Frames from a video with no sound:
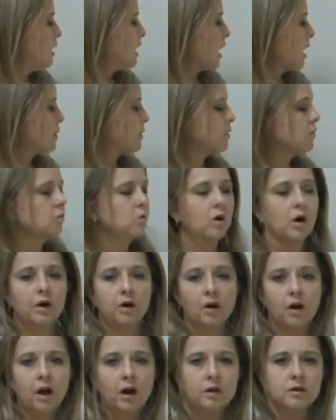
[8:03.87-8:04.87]
And then
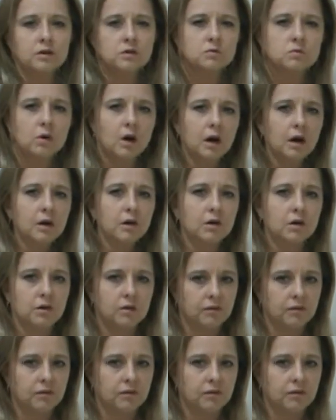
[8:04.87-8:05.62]
water. How does water